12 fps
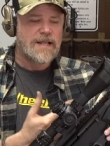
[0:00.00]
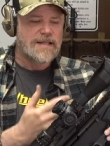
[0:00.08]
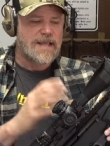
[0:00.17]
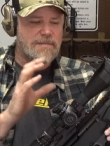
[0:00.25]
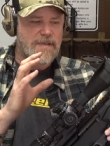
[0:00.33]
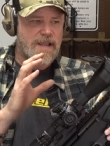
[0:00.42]

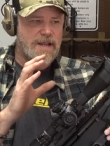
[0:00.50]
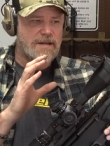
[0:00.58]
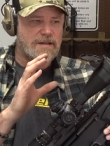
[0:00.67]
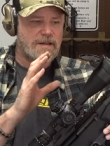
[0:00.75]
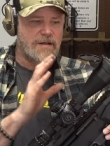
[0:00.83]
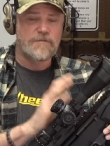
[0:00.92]
They
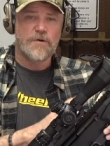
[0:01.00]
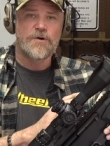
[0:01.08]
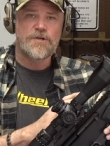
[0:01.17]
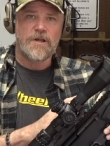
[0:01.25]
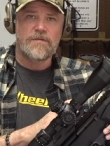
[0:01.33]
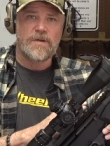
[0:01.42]
made a
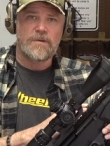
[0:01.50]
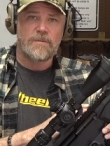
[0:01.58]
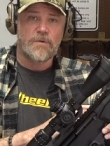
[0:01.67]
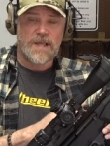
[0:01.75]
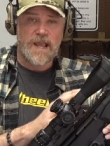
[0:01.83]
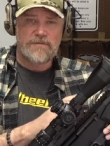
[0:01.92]
version of it
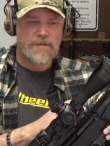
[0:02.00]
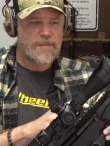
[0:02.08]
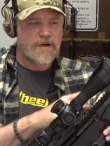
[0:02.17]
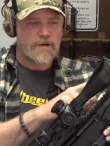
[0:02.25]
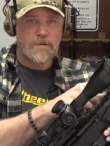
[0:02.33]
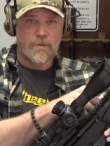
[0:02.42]
with a heavy
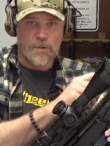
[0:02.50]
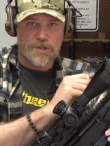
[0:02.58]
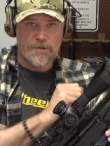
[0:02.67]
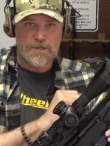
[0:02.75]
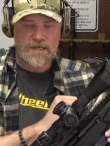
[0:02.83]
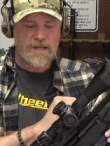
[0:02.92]
barrel,
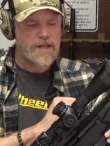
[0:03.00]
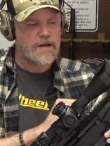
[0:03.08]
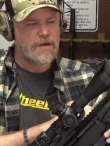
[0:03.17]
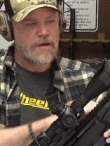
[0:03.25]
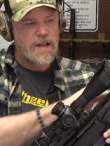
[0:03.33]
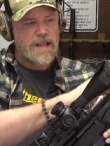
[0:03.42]
which you see
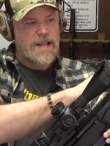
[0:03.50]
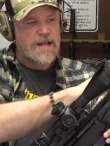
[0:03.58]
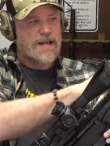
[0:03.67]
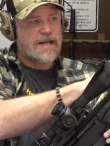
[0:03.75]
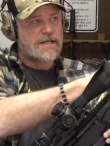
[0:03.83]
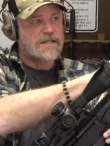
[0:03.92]
here.
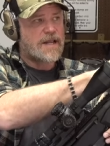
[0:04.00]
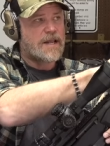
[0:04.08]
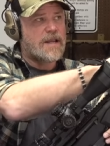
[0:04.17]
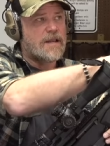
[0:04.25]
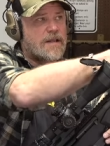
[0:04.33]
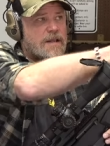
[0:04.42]
It has
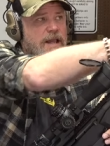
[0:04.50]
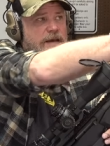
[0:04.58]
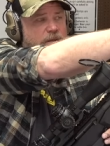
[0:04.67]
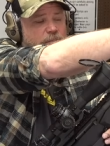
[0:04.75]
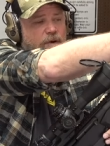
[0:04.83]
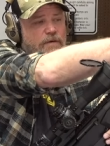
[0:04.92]
a
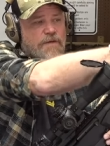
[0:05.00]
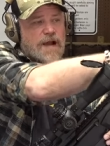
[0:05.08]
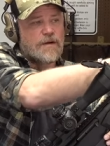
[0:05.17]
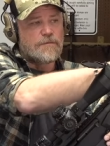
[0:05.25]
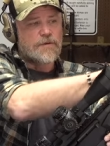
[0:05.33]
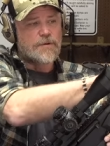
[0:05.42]
heavy
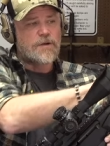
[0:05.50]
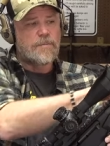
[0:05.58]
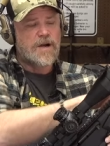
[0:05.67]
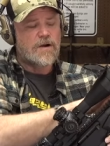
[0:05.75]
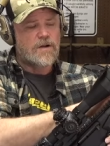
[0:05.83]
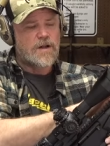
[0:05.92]
profile fluted
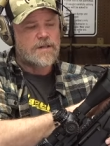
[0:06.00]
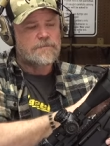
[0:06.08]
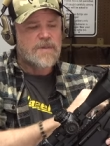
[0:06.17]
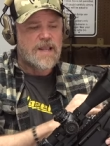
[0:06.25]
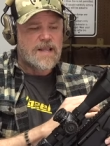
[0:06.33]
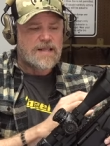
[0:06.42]
barrel on it.
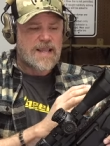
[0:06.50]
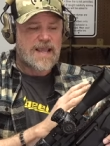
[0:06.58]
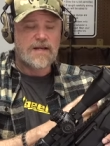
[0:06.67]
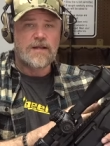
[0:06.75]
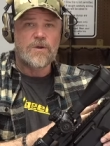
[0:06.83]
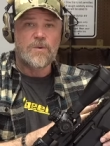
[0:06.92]
They
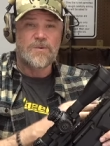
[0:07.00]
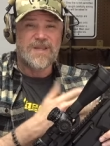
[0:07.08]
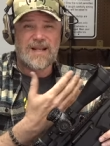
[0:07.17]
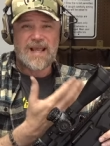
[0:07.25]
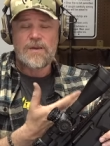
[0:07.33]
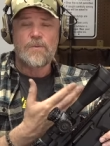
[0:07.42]
had another one with
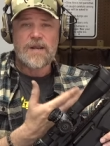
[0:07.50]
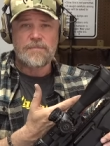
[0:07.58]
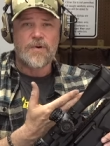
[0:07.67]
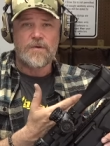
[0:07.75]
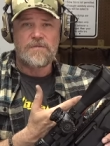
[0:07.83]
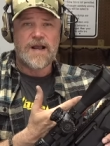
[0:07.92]
a lightweight
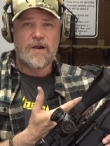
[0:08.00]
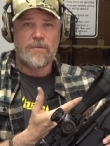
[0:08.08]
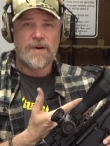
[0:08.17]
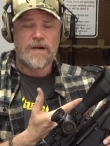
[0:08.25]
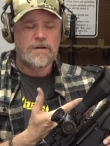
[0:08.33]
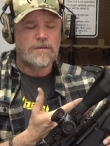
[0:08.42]
profile
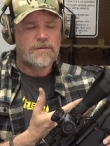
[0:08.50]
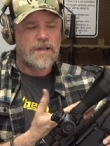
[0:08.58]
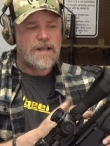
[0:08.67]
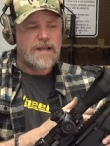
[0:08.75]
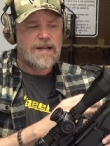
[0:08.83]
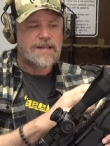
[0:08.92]
barrel,
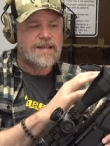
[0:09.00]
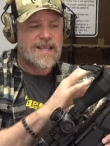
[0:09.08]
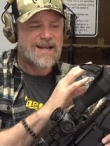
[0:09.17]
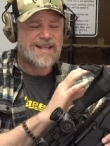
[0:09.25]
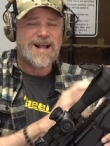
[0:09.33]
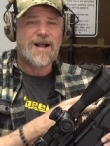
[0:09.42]
and then they
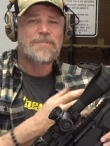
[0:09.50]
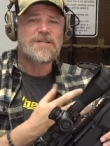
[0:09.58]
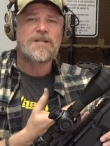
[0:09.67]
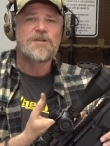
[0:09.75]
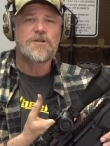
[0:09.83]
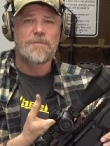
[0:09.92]
had a
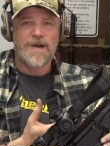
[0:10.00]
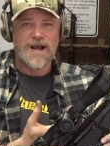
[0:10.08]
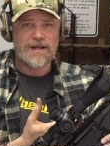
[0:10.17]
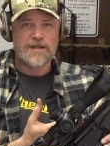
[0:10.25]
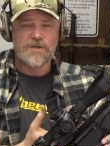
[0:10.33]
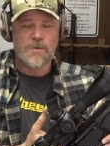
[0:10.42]
competition
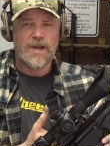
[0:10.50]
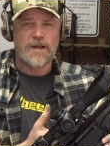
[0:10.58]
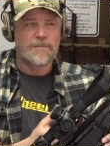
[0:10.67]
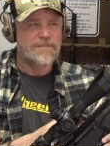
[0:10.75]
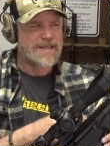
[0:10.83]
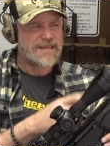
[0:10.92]
model as
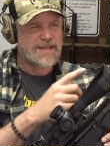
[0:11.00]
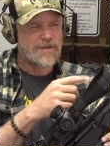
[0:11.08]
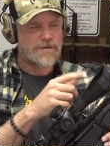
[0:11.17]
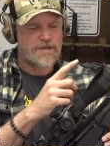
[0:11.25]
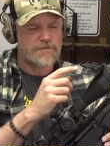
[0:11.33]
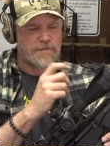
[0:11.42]
well. I think
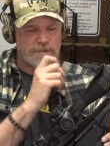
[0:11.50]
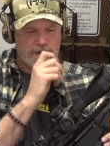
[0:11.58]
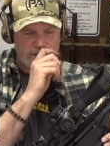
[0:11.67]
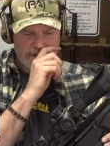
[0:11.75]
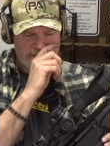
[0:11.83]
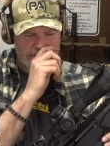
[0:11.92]
there were different
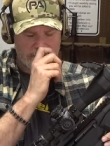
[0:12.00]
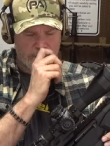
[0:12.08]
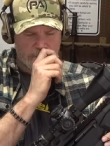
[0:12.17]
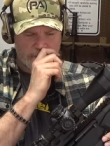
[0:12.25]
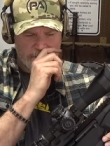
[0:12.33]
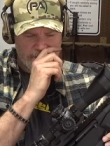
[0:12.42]
barrel lengths you could
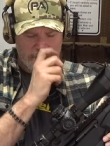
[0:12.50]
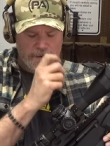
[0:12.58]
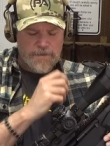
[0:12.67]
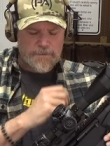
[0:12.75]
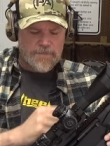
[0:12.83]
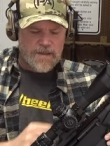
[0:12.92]
order.
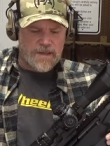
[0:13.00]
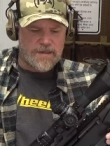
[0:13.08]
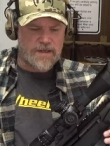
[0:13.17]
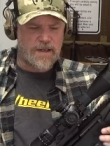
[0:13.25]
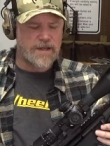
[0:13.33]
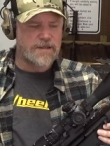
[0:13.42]

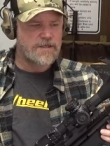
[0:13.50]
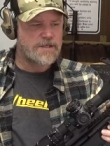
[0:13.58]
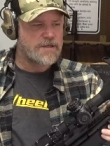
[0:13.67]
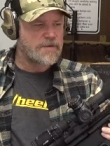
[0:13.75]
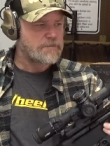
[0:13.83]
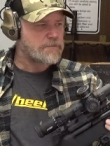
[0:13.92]
The guns